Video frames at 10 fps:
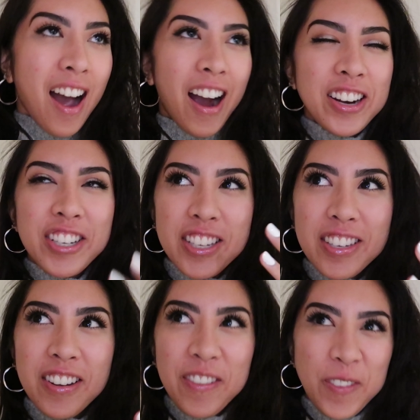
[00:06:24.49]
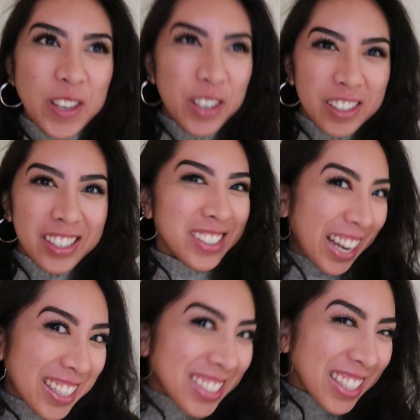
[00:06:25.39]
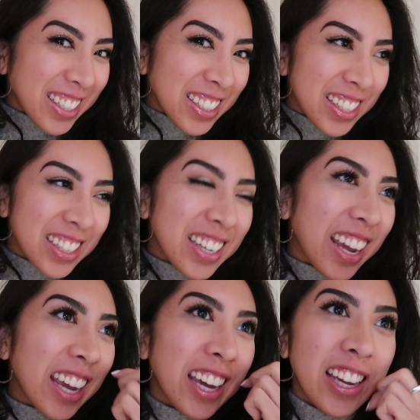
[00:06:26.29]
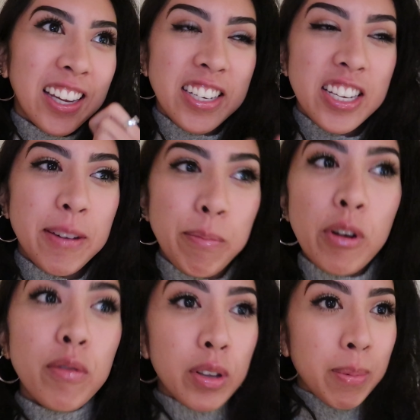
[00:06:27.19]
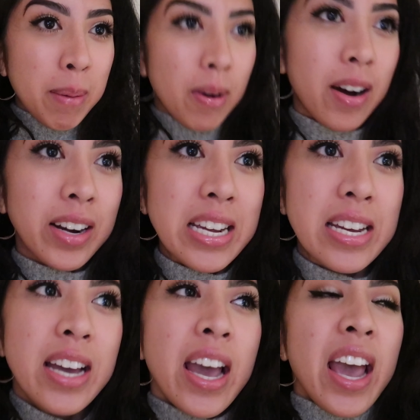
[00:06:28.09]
I just feel sexy in it, and it moves with my body.